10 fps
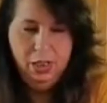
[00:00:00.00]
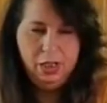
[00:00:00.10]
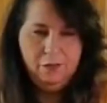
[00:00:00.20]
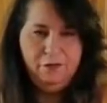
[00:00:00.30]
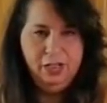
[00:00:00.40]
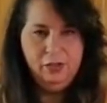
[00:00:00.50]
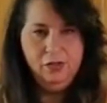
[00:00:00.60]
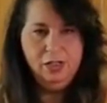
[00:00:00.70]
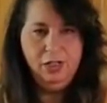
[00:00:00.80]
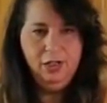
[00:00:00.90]
Sofrito
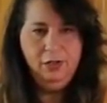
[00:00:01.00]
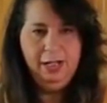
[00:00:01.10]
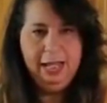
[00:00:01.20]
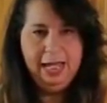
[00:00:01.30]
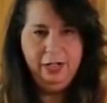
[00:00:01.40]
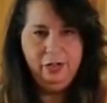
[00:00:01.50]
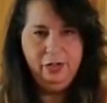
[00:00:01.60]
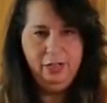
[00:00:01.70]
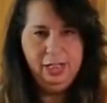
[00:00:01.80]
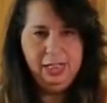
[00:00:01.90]
is a little
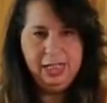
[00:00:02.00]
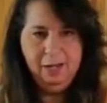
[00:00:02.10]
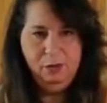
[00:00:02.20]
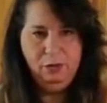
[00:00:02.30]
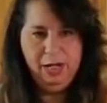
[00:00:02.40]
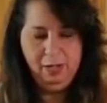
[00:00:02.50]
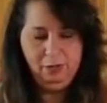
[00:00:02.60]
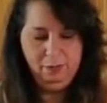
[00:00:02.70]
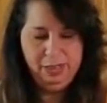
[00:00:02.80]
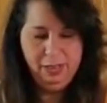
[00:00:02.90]
lighter this time
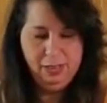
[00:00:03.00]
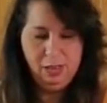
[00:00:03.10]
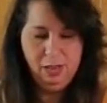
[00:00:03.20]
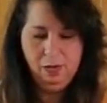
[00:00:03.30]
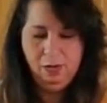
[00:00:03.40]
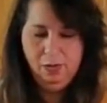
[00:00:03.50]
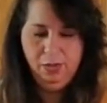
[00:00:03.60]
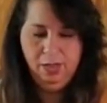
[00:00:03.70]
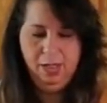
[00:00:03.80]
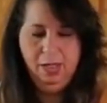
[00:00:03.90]
around because all
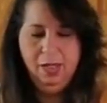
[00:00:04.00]
the